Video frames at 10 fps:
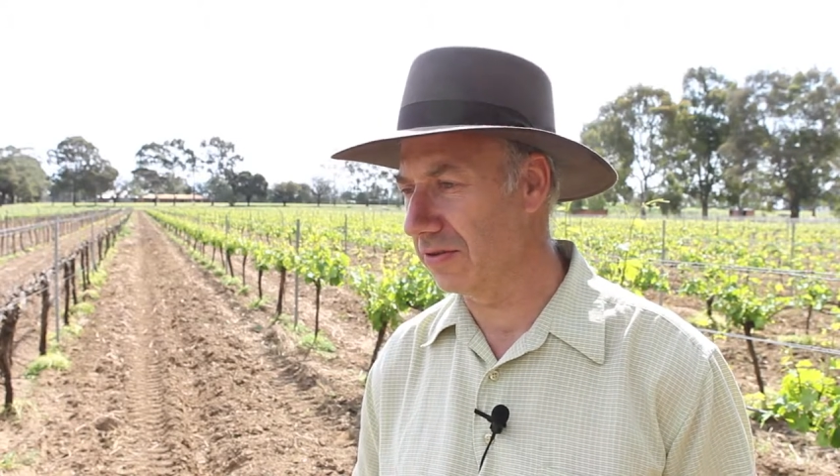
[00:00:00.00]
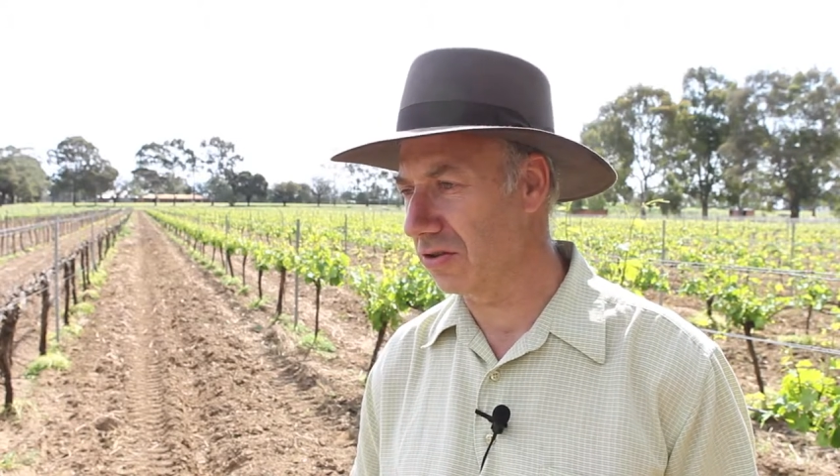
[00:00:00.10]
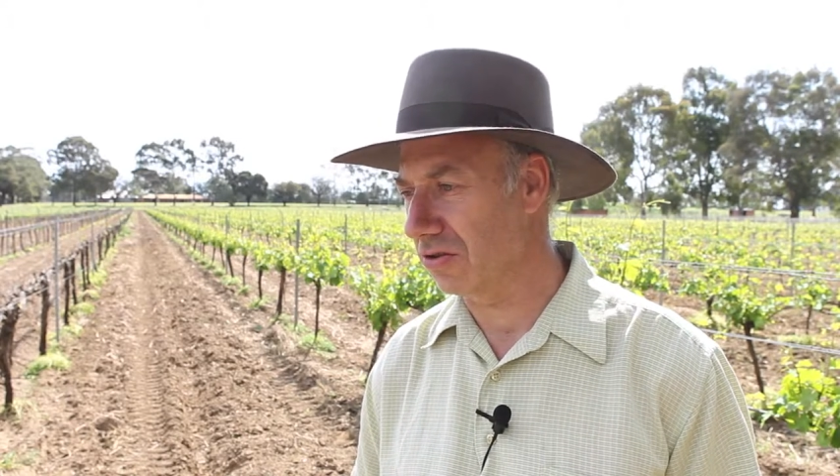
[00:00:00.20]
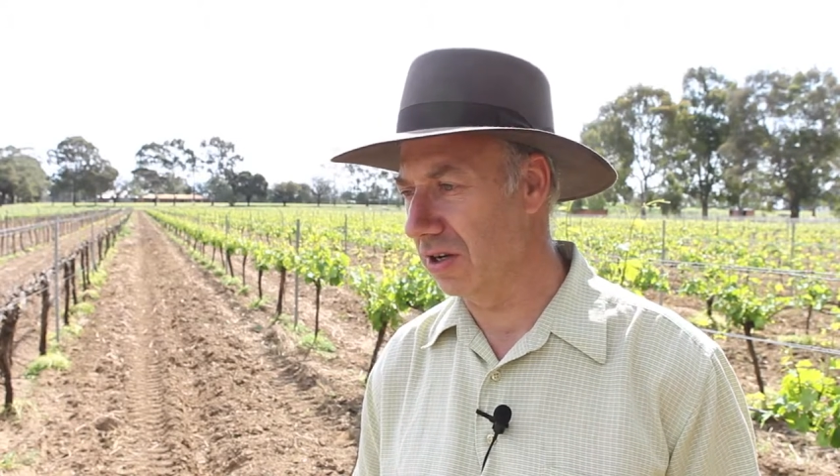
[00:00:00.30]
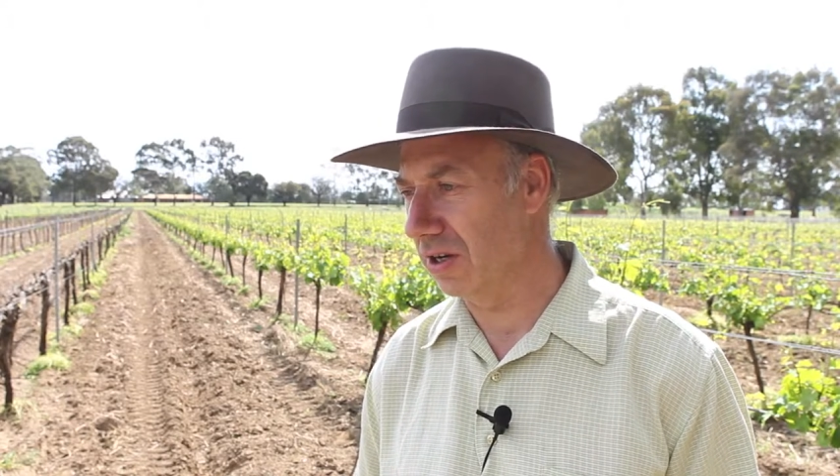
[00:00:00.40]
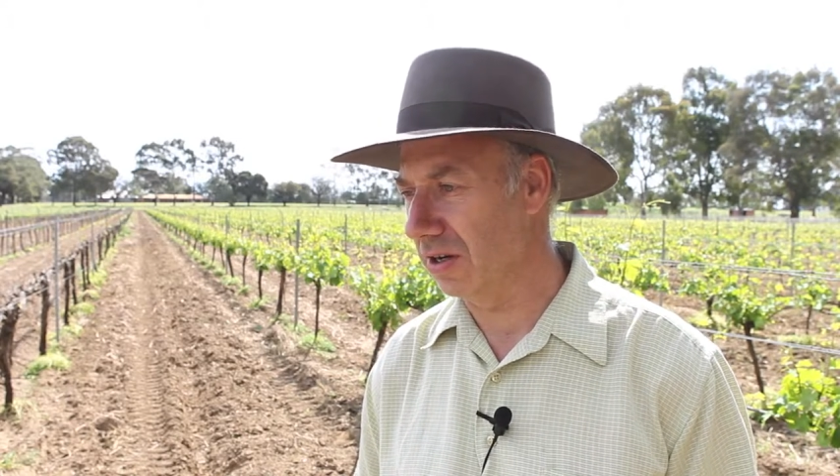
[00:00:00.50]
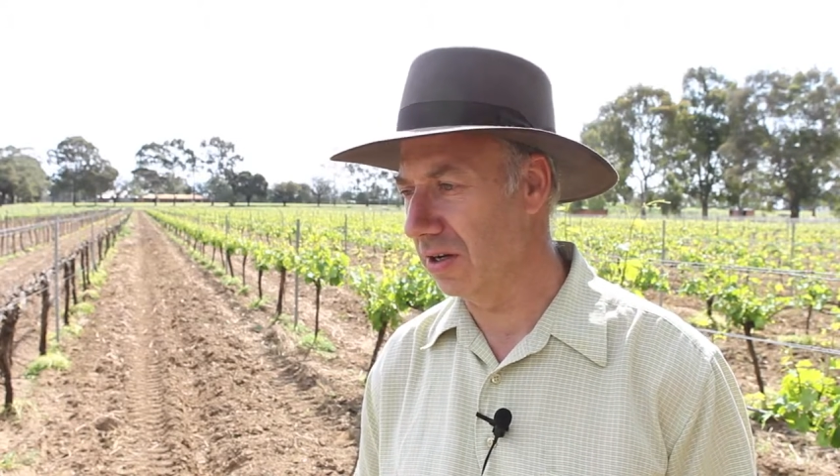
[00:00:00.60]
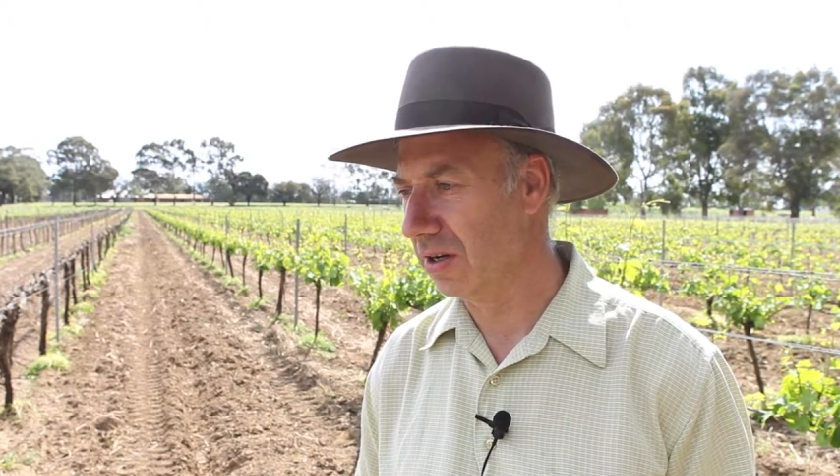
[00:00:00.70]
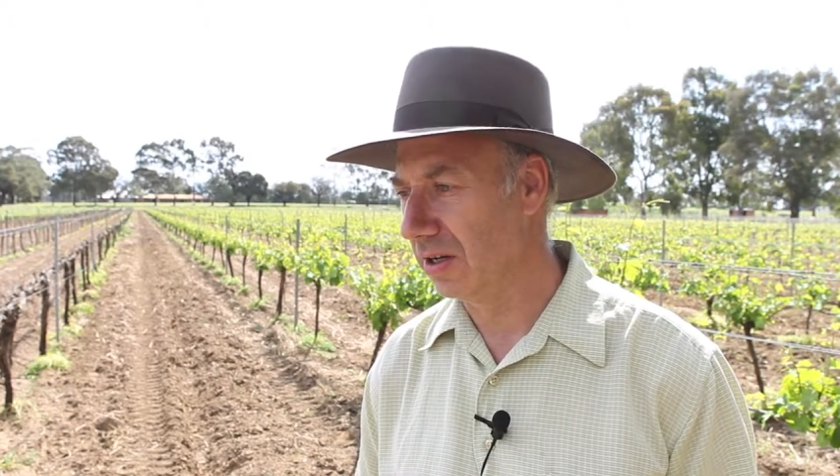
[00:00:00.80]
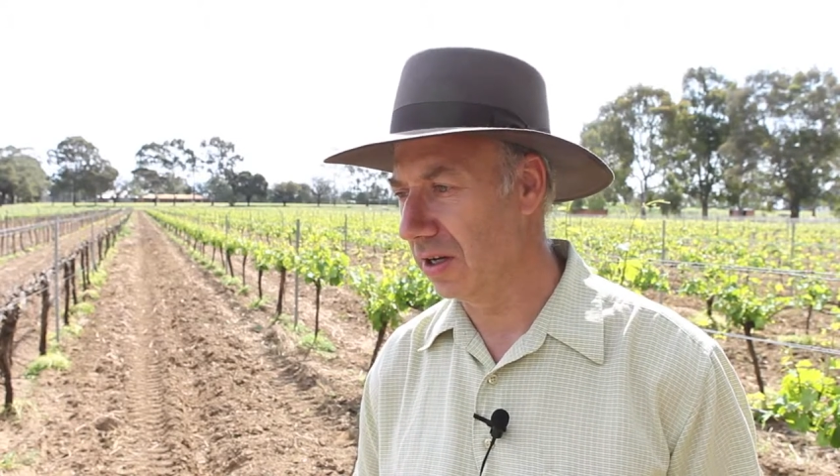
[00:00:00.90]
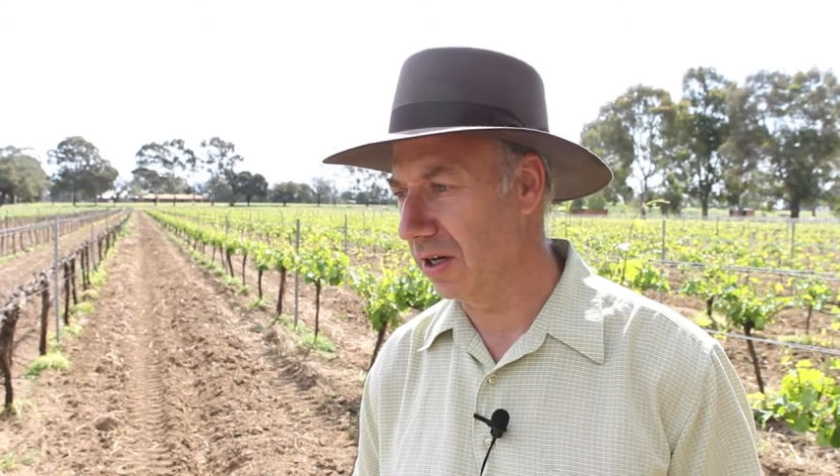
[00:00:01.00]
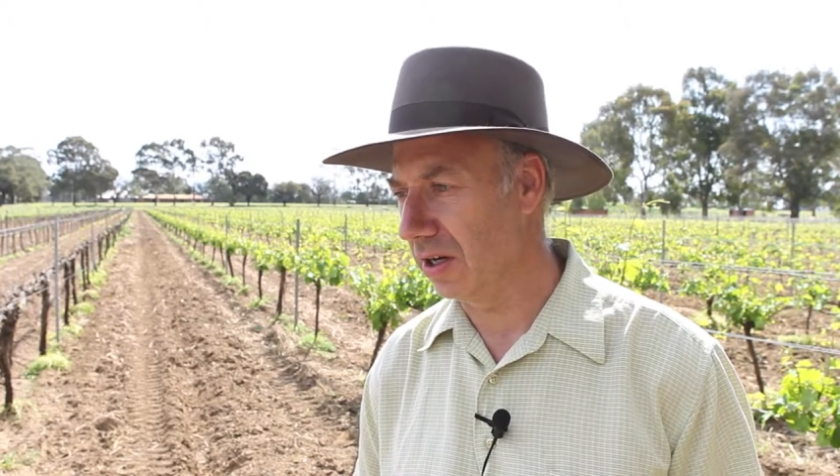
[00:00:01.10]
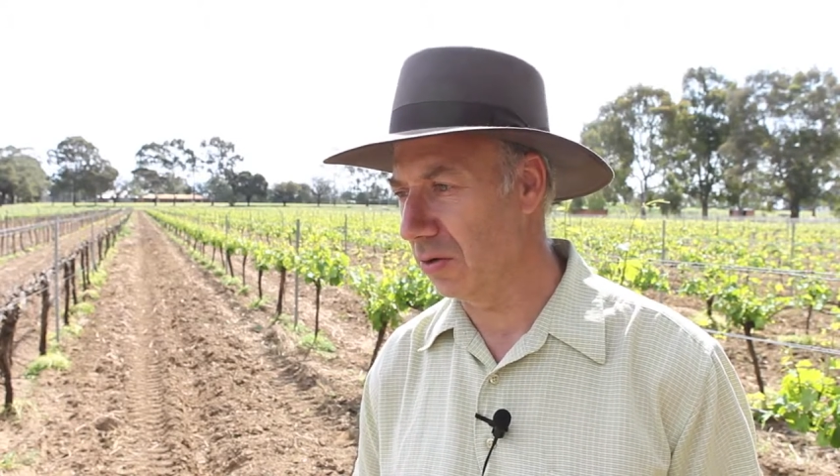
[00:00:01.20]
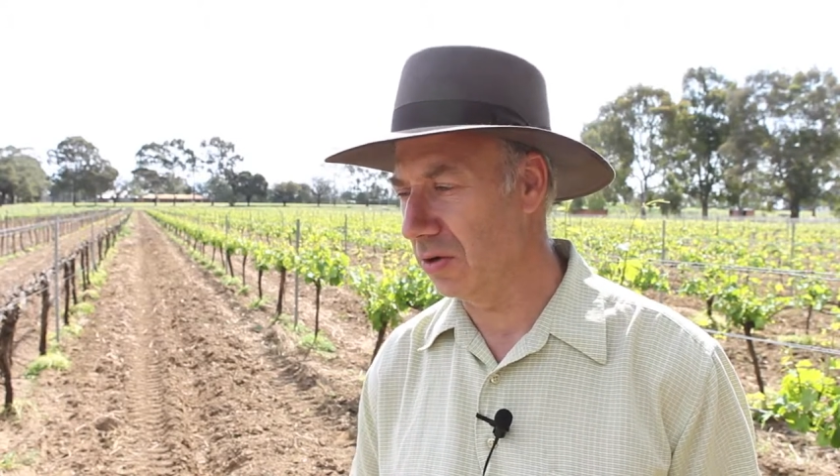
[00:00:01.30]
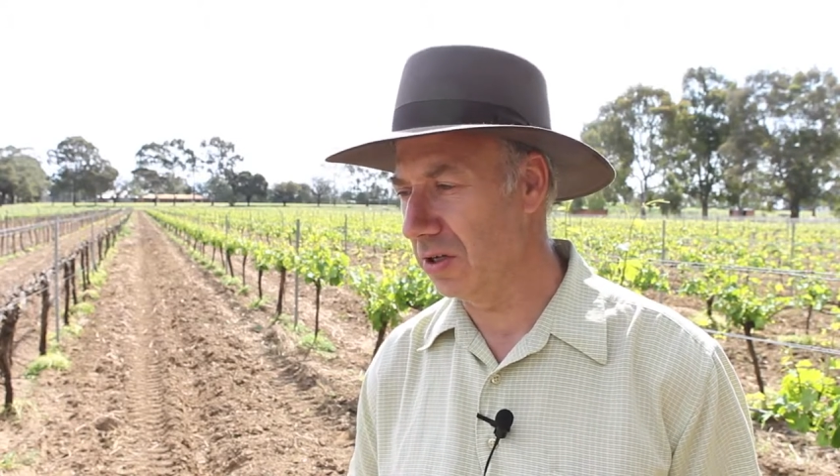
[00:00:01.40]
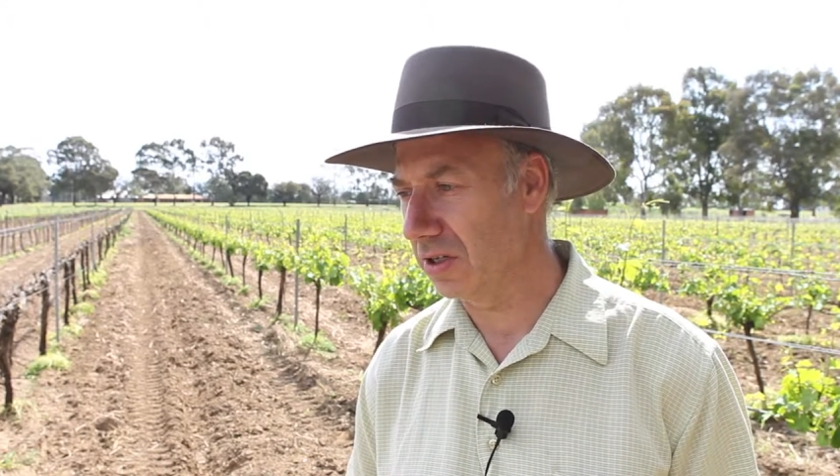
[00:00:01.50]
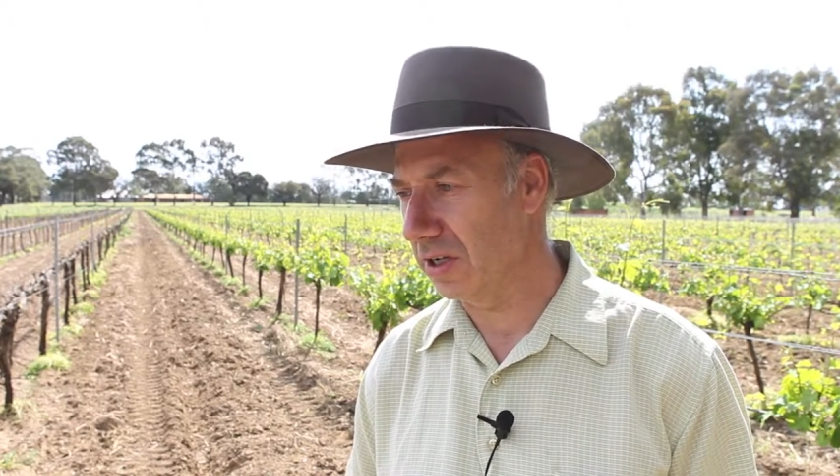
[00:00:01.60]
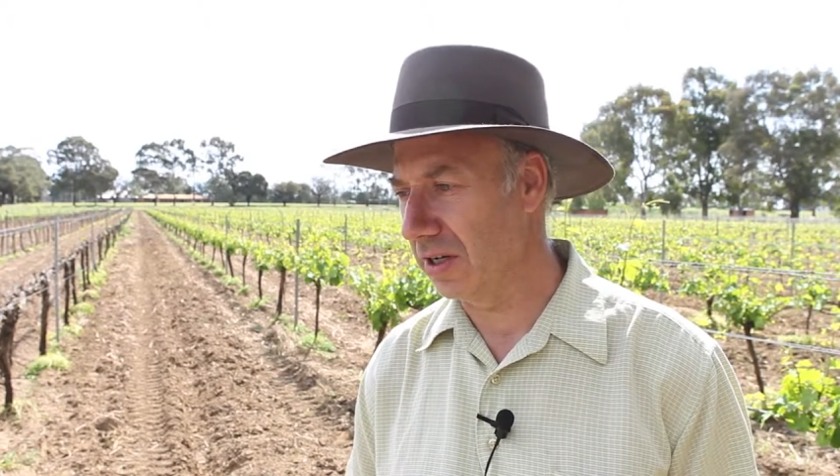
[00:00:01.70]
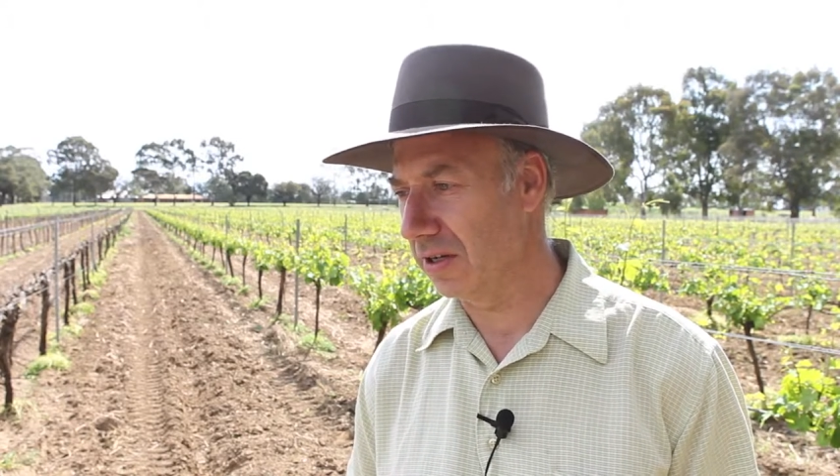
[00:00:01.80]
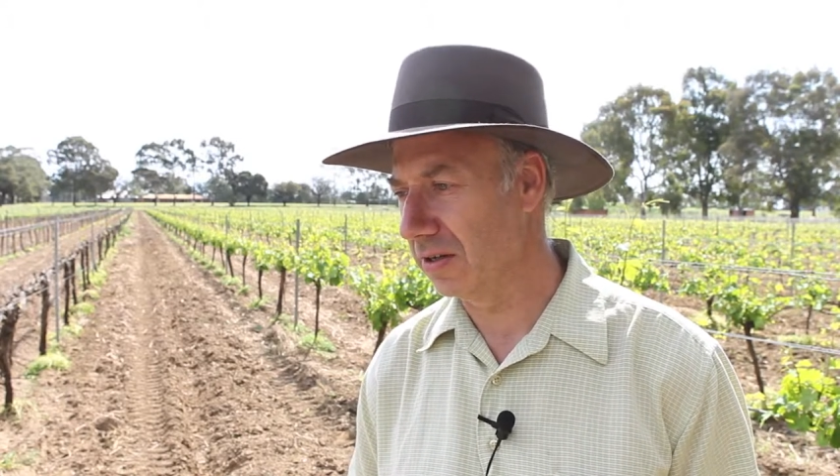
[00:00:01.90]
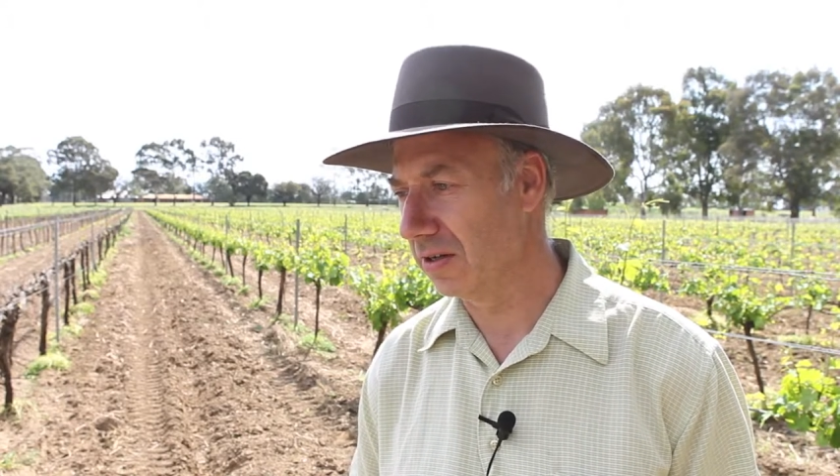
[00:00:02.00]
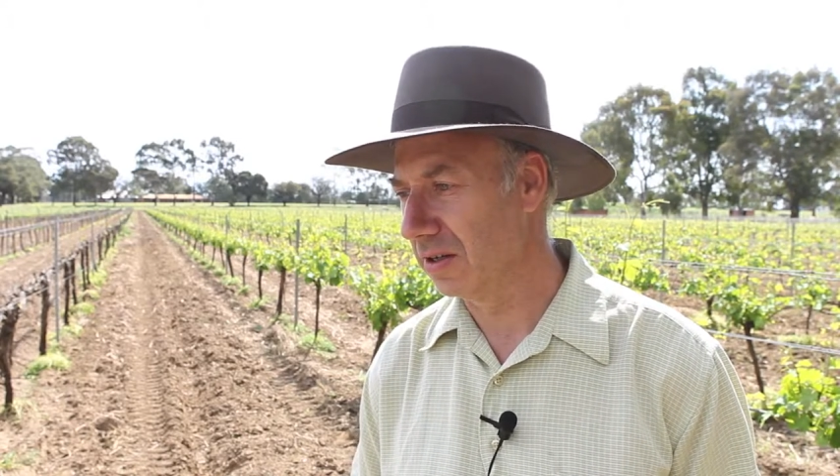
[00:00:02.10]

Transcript: Australia in Queensland.